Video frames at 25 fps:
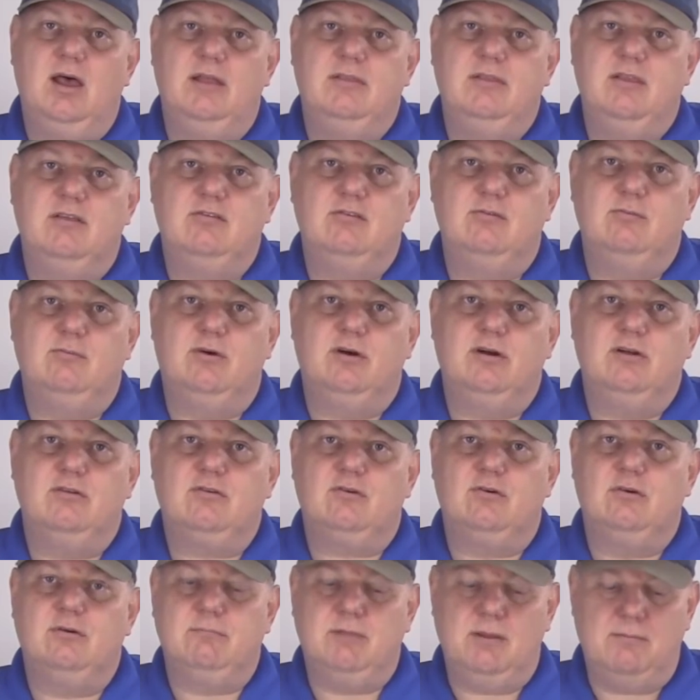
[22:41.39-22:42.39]
this is where it's
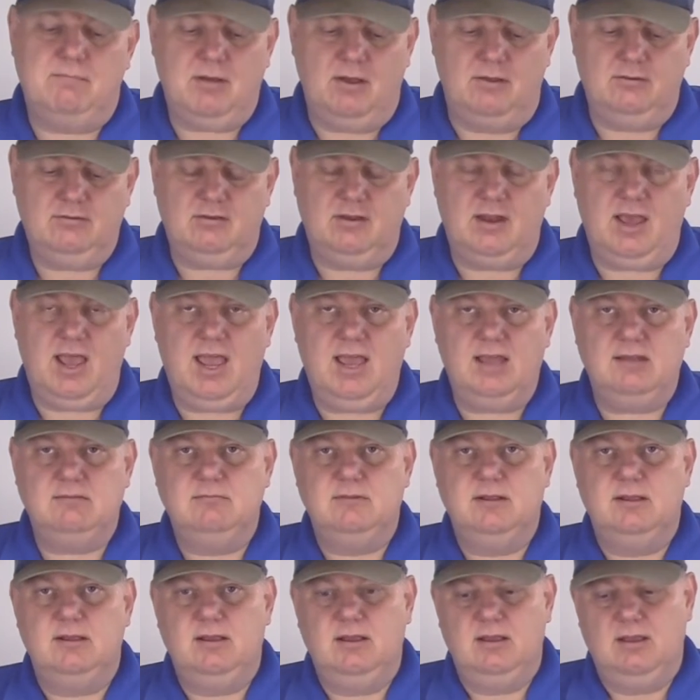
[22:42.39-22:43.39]
going to be posted at.
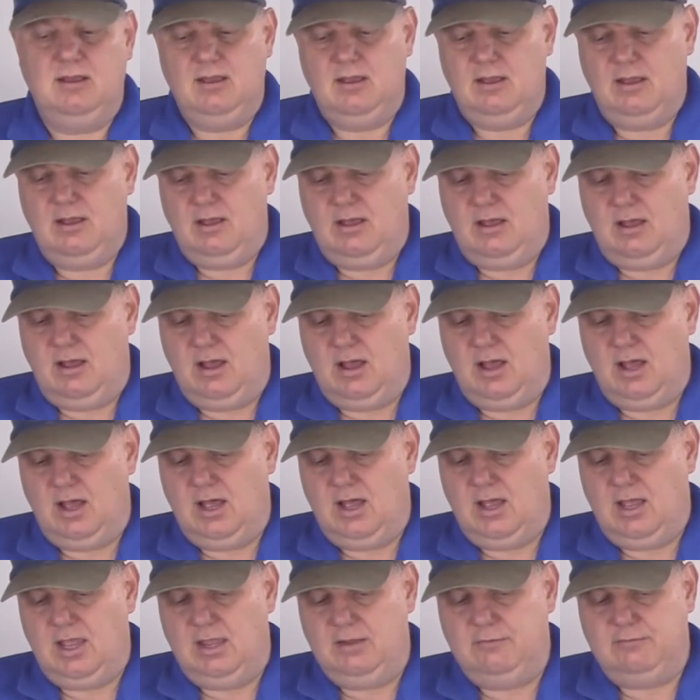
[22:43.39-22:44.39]

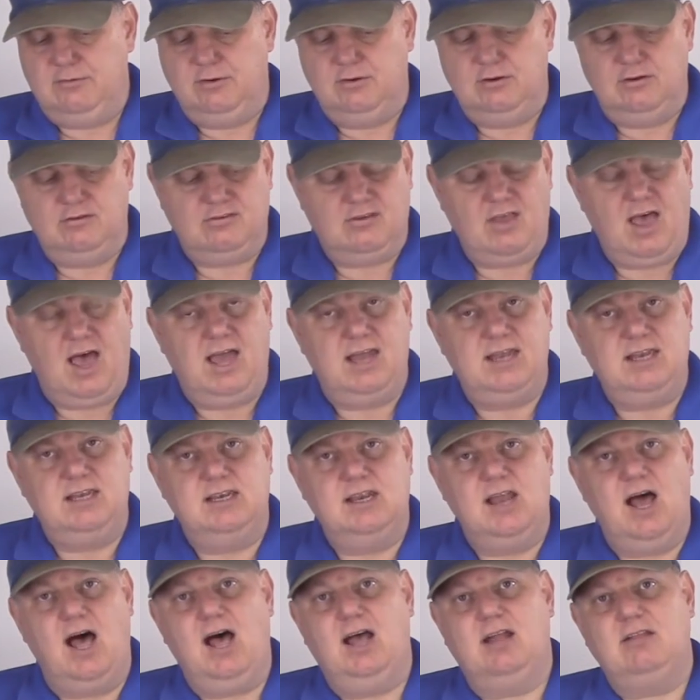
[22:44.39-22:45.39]
If you decide
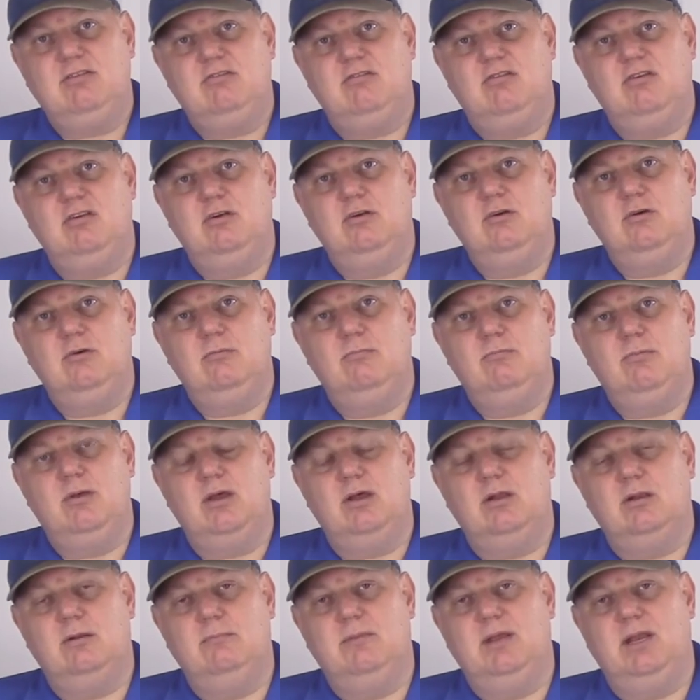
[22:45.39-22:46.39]
not to
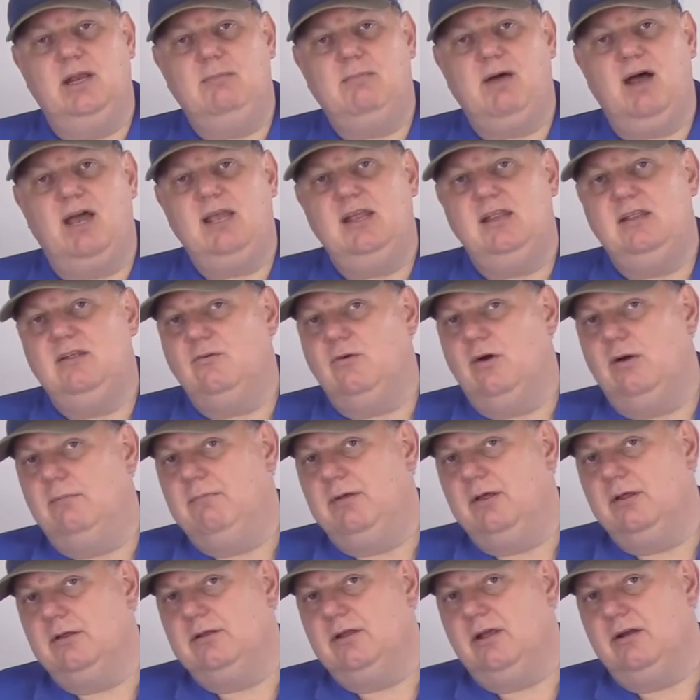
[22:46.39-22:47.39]
build a Mini Mite, you want to
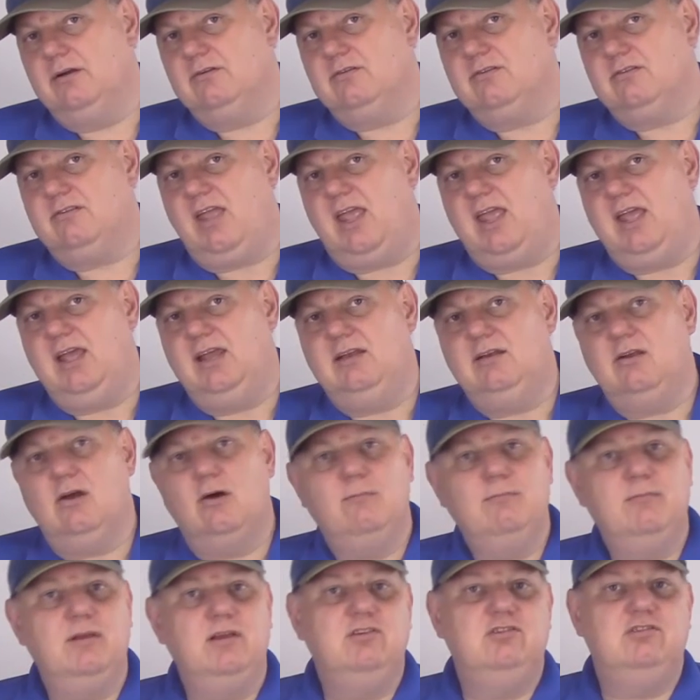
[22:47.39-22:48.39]
build another stand,
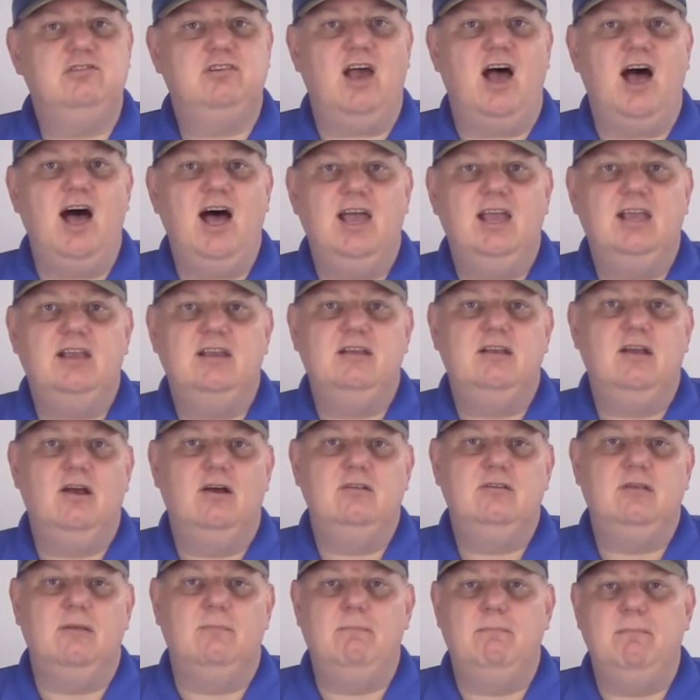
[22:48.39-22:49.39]
don't be shy.
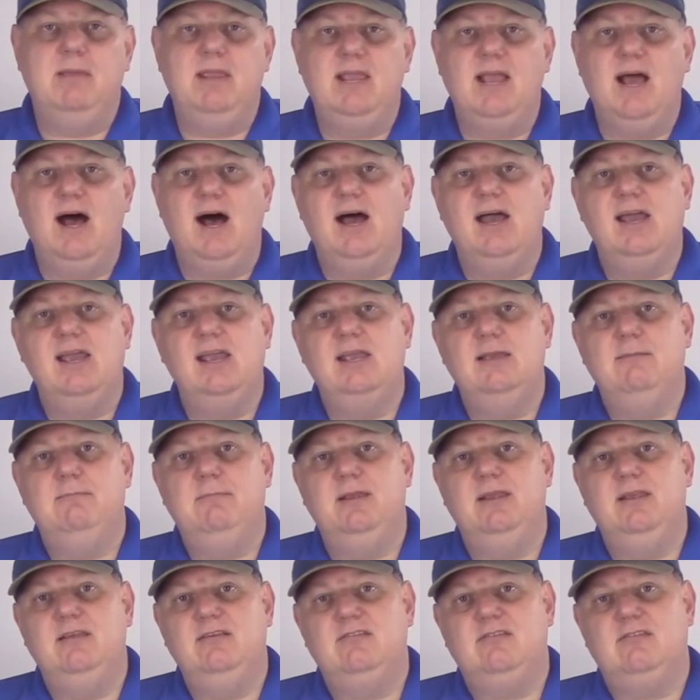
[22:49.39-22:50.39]
Go to
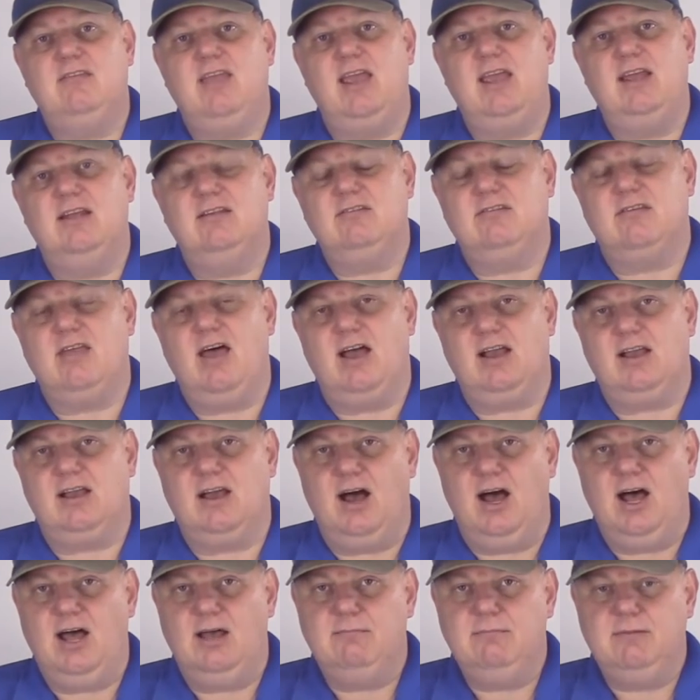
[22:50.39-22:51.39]

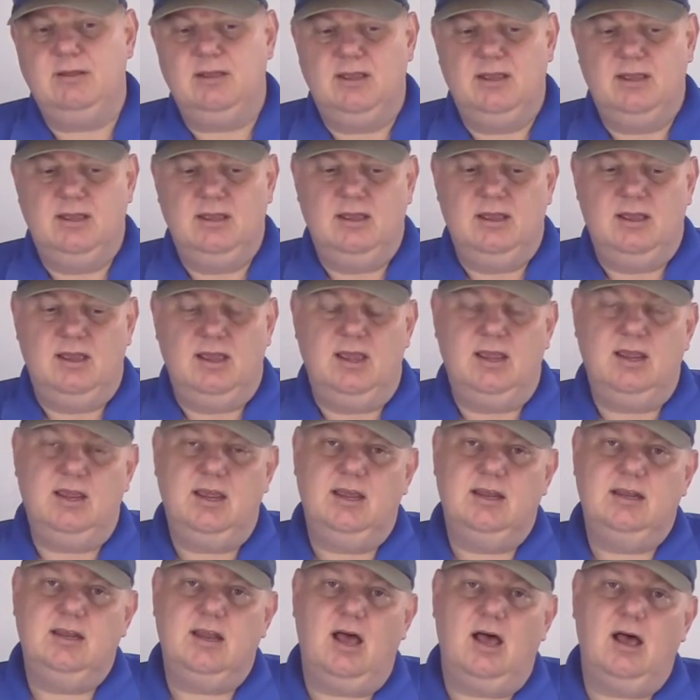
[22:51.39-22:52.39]
biabstands.com
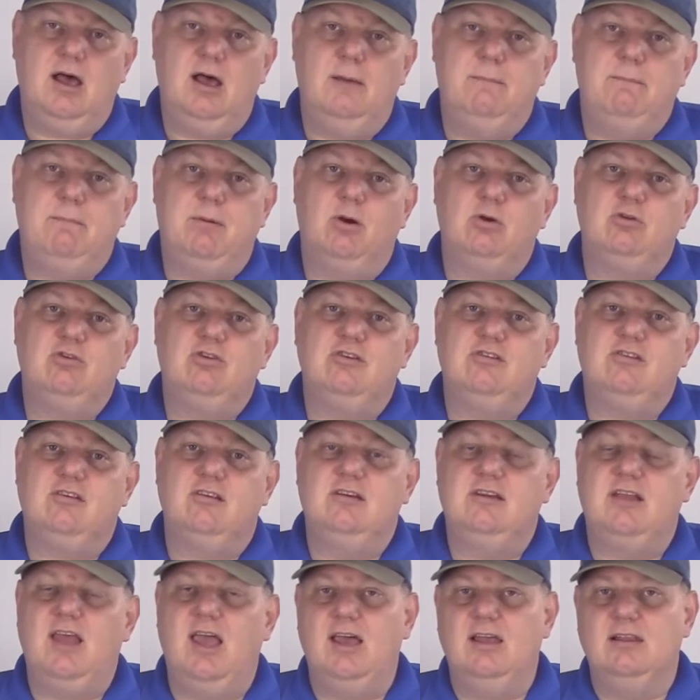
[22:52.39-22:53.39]
and purchase
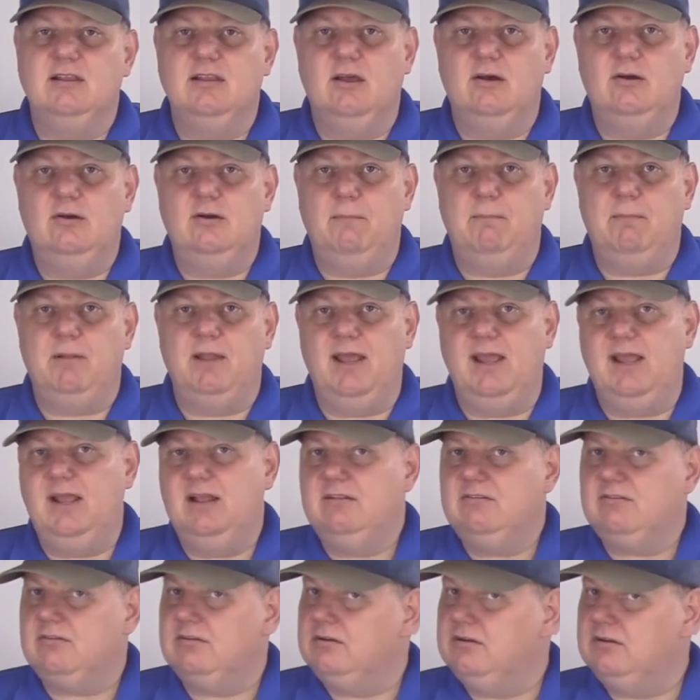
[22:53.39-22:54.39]
and download a
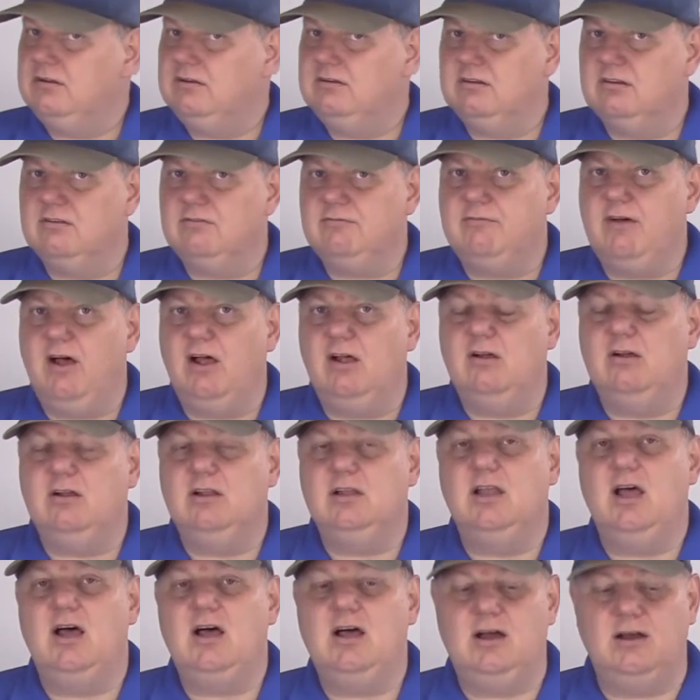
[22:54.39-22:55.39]
plan so you can just follow
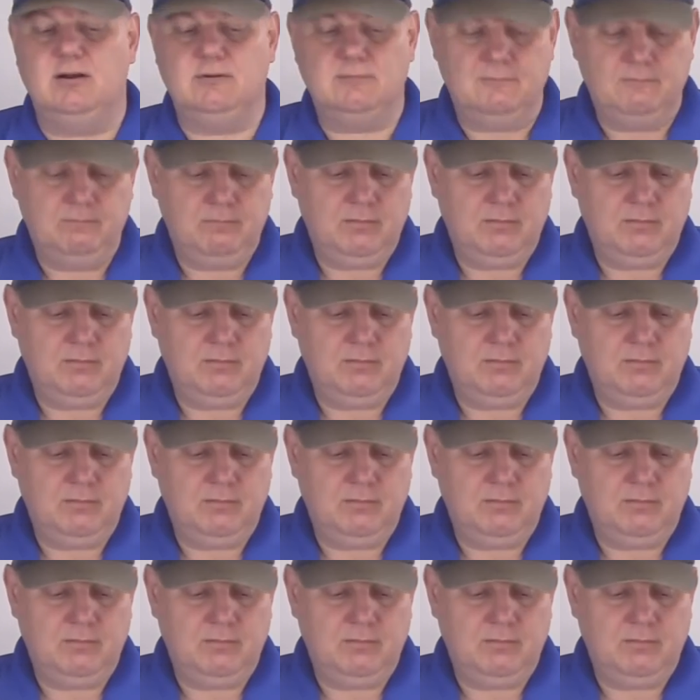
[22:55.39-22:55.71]
along.